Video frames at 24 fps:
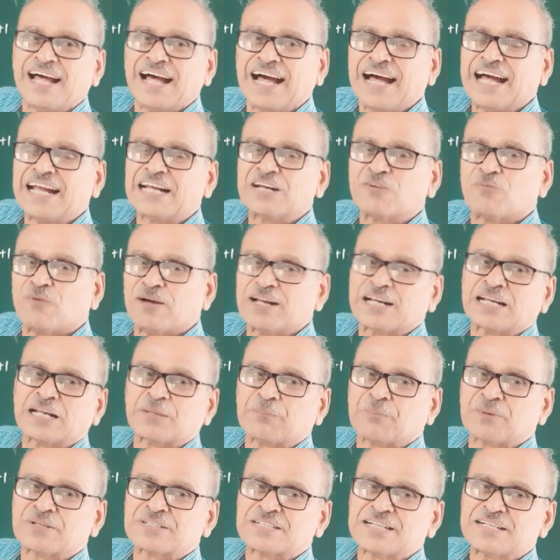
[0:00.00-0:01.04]
and 1
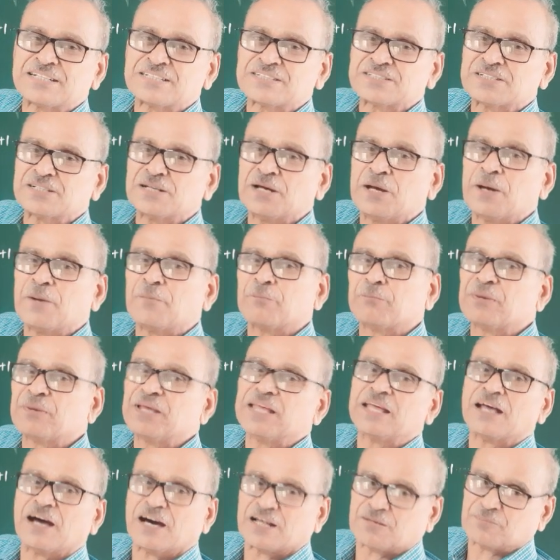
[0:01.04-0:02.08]
represents p
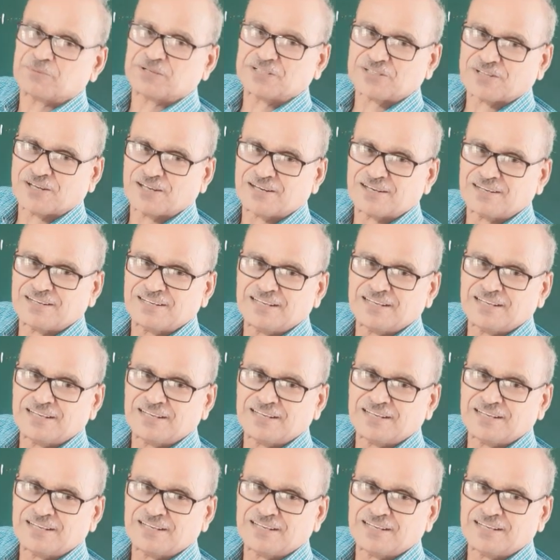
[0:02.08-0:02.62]
orbital.